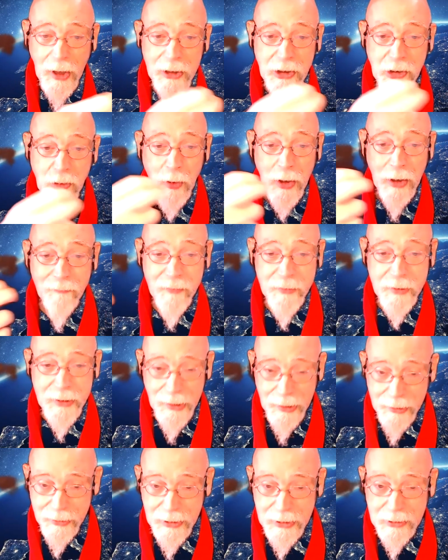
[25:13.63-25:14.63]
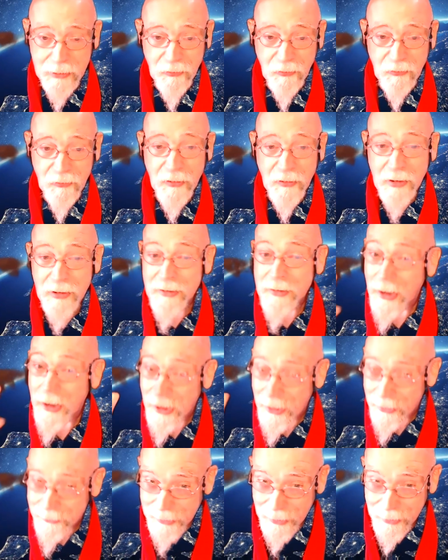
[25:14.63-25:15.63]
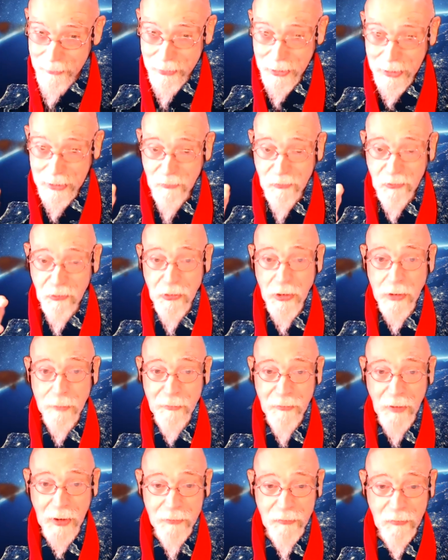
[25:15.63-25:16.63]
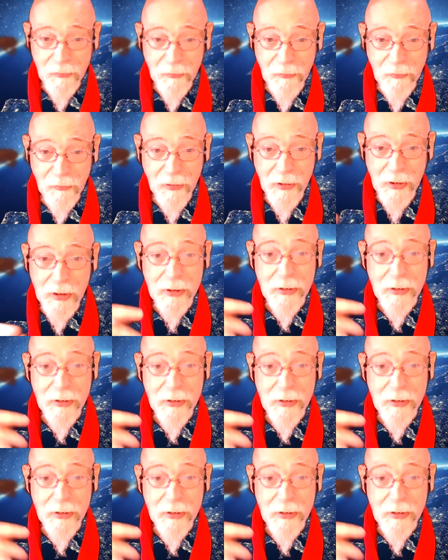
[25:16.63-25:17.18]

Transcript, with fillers: and you have analogous analogous circumstances,